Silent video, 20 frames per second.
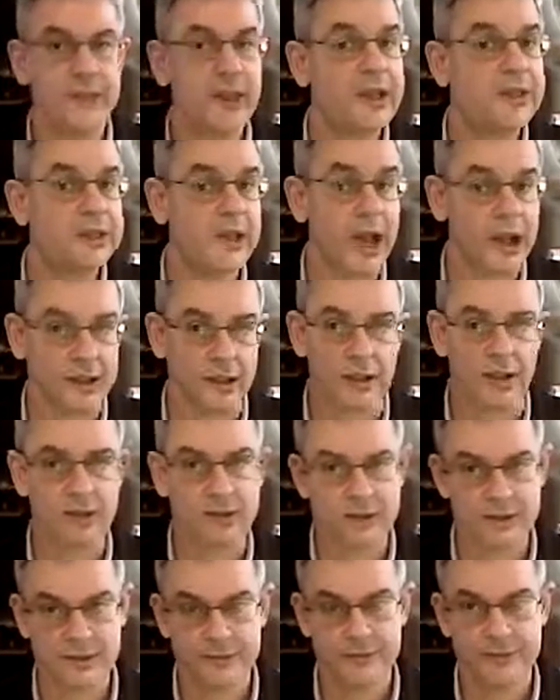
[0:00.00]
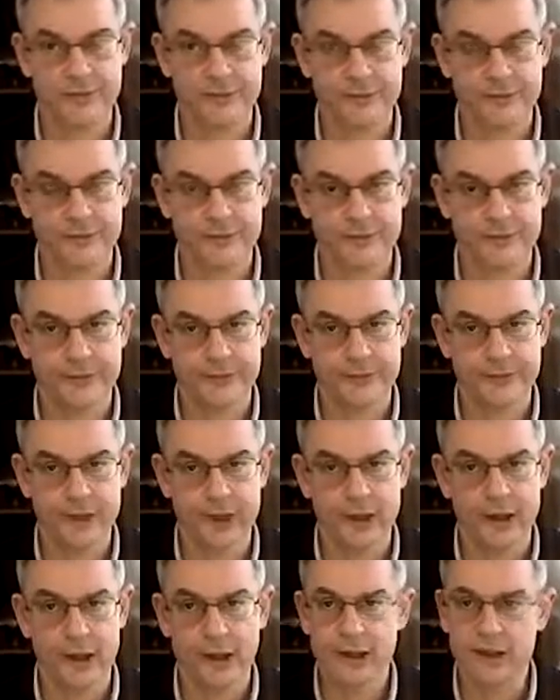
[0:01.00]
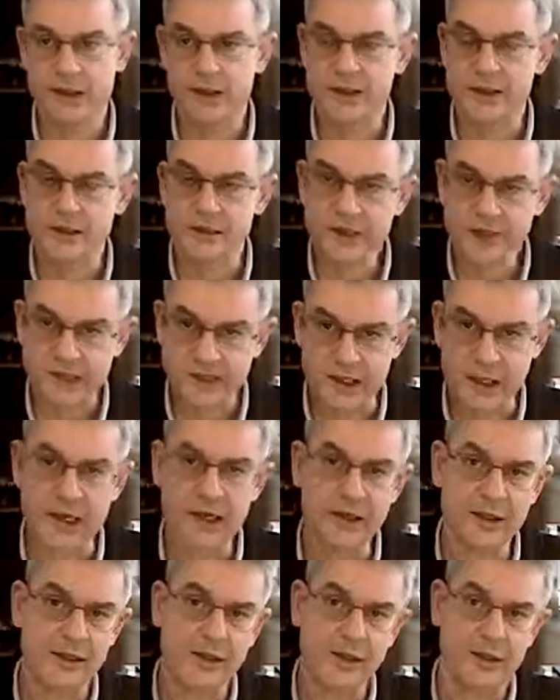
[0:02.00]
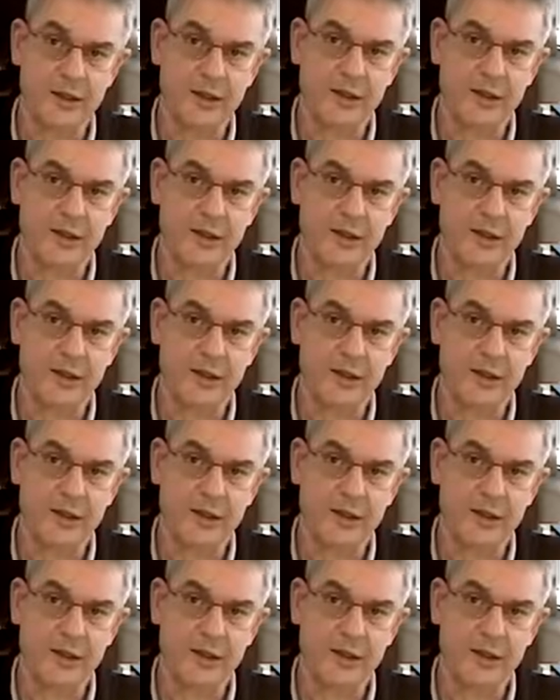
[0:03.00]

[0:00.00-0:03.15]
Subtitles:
as adults. It is a mistake